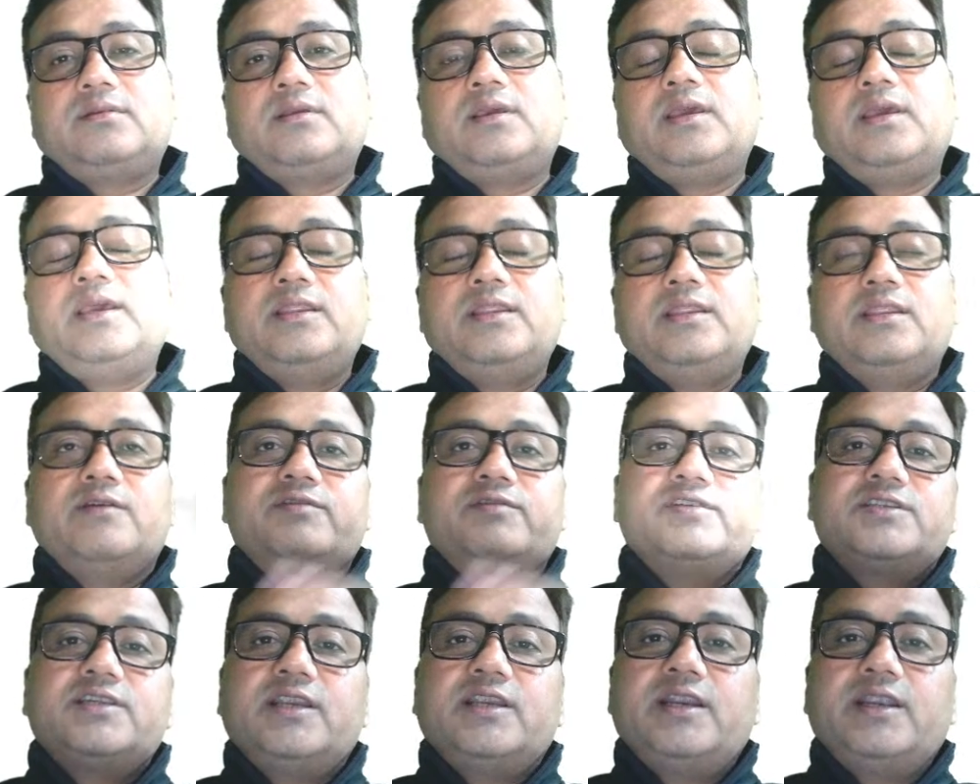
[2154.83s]
in the
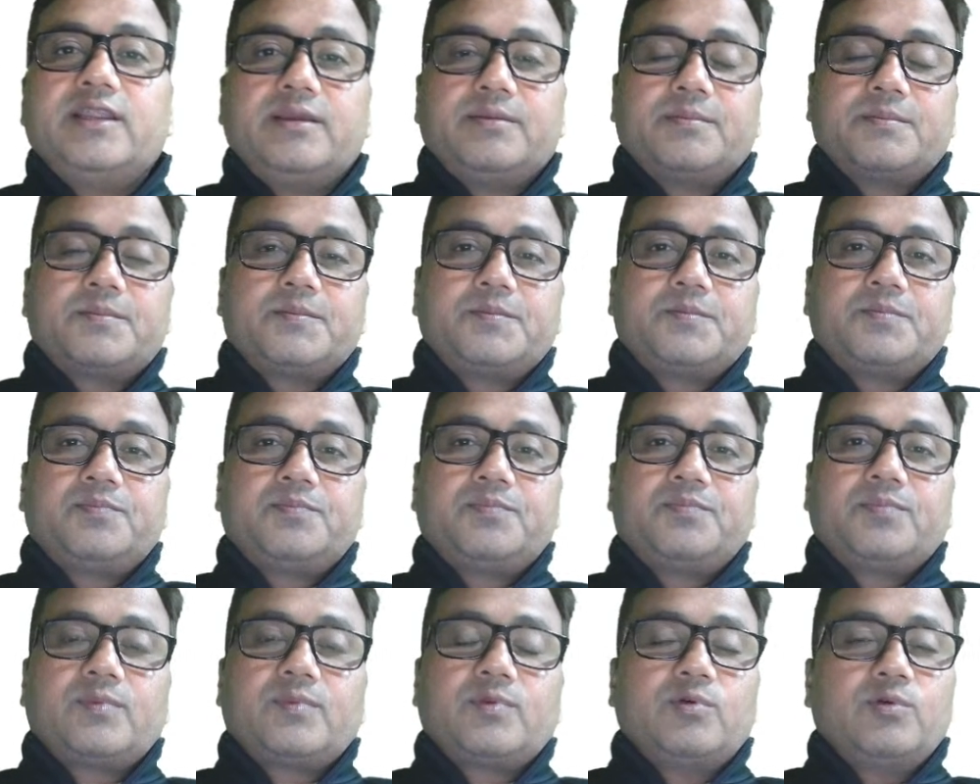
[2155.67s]
vicinity.
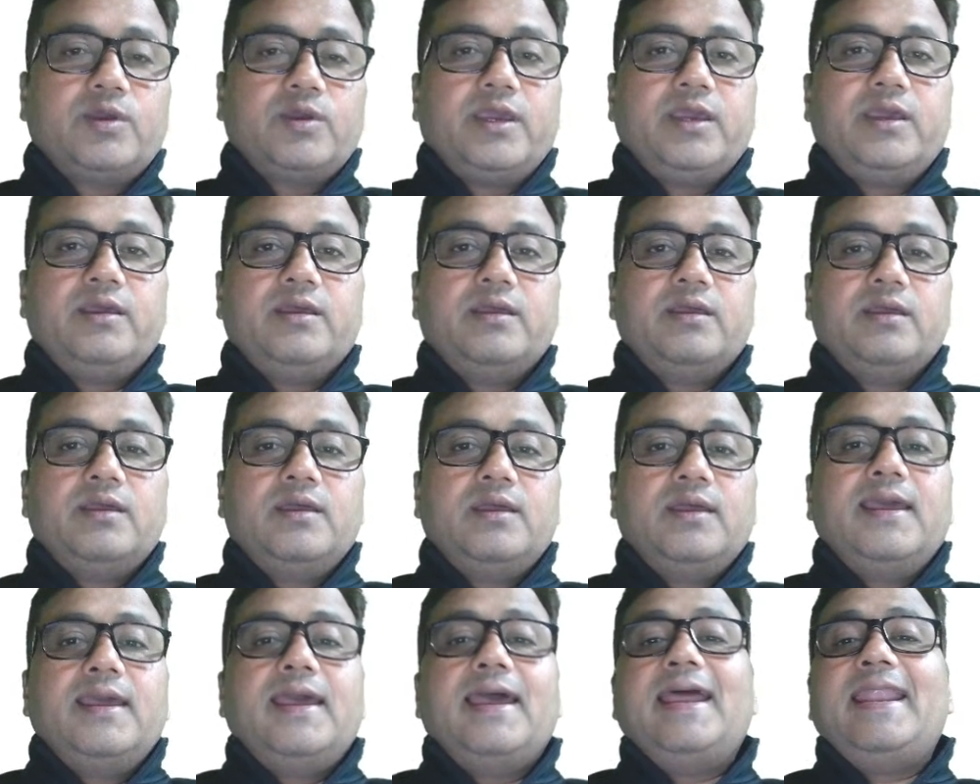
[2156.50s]
Okay,
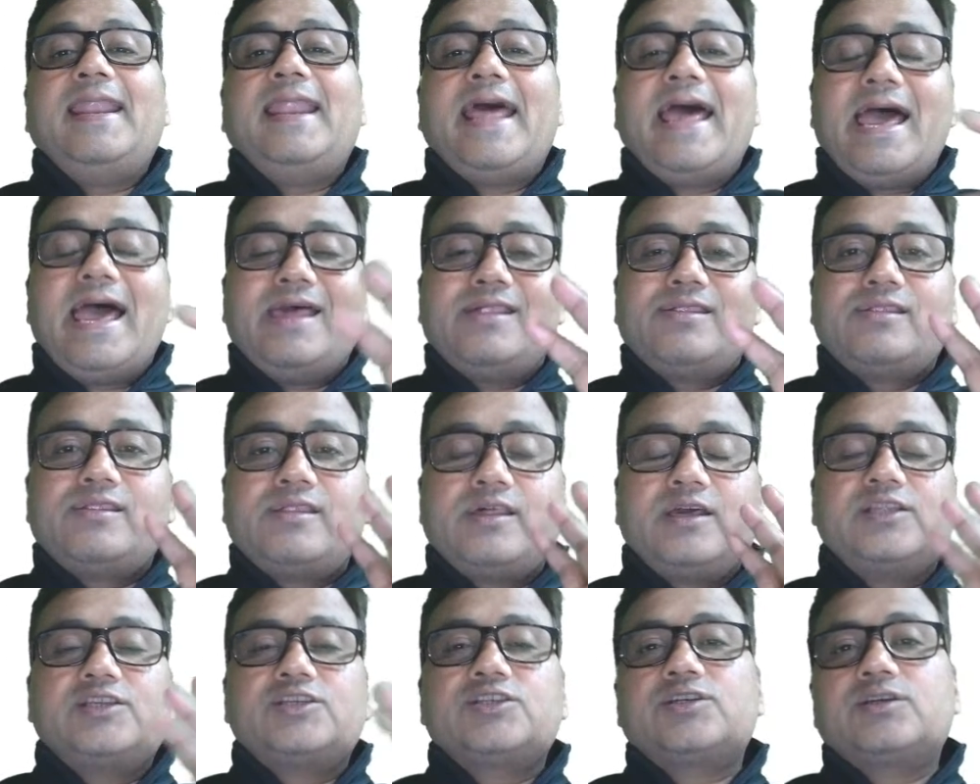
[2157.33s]
and as
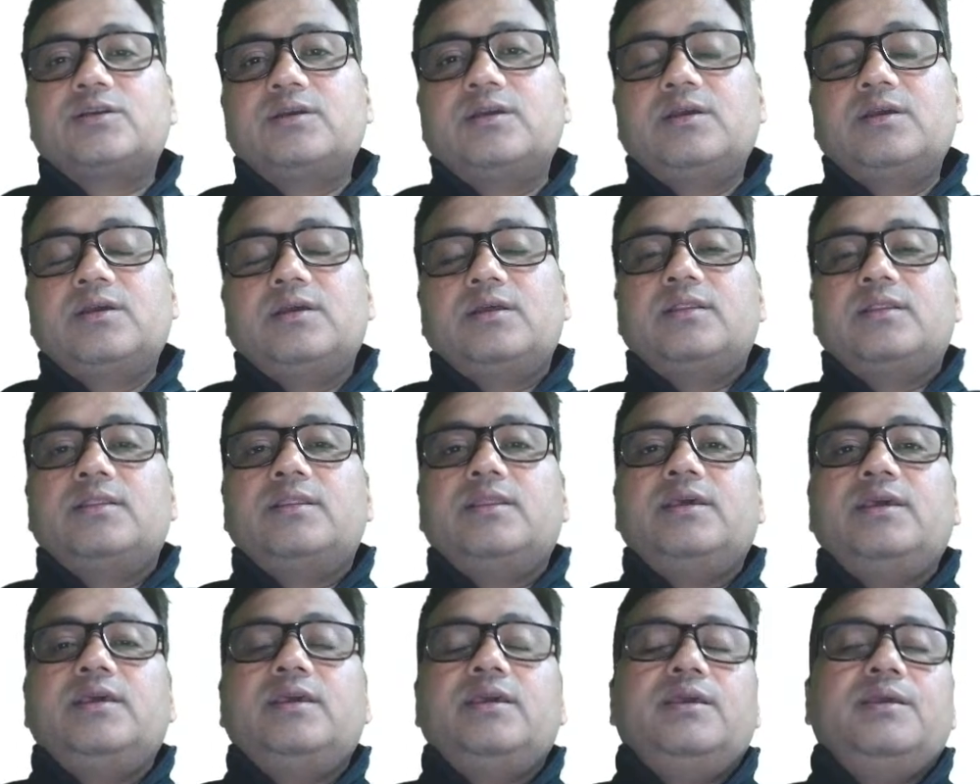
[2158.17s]
such,
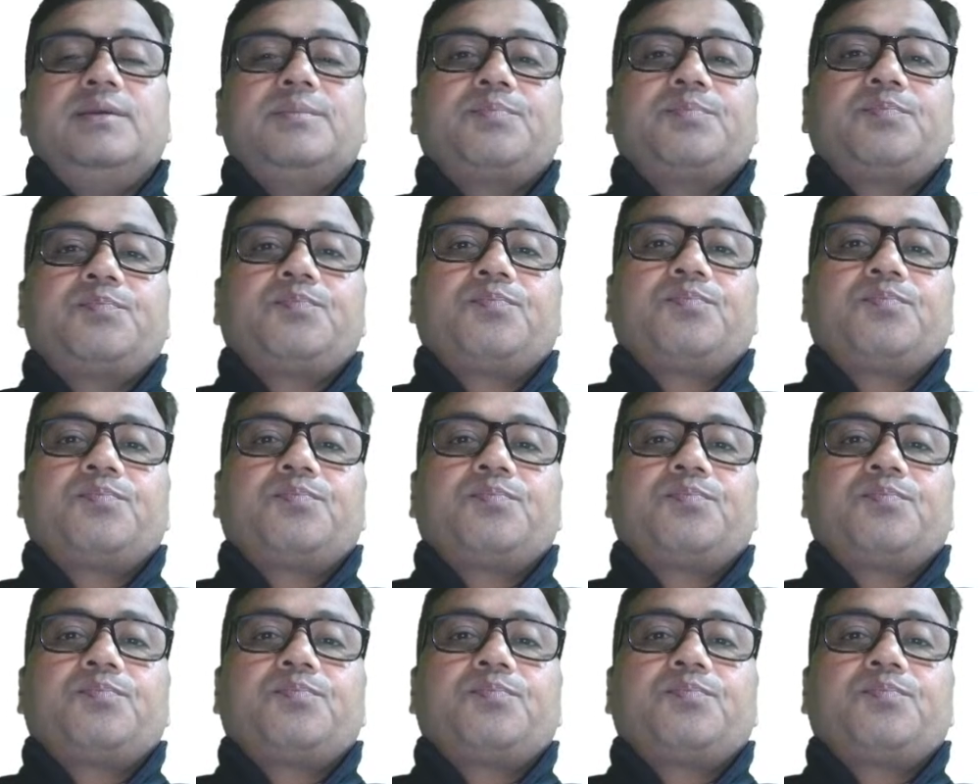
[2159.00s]
the